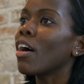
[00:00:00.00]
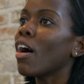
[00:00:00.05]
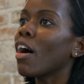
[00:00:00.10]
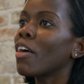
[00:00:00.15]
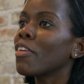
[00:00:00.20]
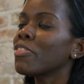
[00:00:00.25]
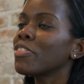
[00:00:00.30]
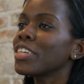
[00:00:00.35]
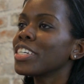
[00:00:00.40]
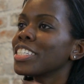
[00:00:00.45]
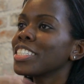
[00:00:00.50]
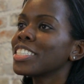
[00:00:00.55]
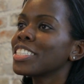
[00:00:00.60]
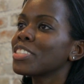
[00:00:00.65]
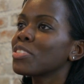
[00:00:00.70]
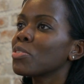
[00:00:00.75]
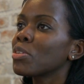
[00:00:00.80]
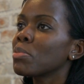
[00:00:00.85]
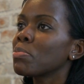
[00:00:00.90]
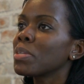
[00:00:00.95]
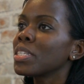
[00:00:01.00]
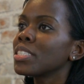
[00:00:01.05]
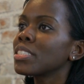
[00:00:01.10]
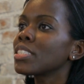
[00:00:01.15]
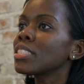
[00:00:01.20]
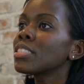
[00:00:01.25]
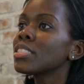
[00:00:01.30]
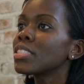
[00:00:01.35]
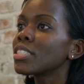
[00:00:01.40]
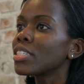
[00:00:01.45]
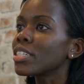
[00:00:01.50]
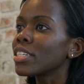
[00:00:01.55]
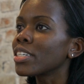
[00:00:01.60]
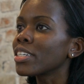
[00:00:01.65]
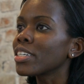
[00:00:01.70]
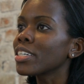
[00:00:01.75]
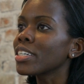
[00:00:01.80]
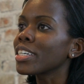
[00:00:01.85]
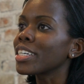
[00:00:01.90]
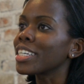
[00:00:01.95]
office with my
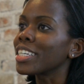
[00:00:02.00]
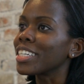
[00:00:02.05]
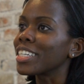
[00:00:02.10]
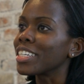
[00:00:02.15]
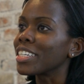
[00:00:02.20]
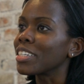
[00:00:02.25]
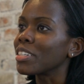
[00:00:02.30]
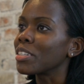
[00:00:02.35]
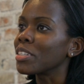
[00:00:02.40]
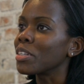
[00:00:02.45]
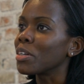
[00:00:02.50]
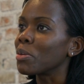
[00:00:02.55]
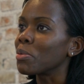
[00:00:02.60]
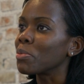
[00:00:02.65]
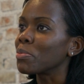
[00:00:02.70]
sister, and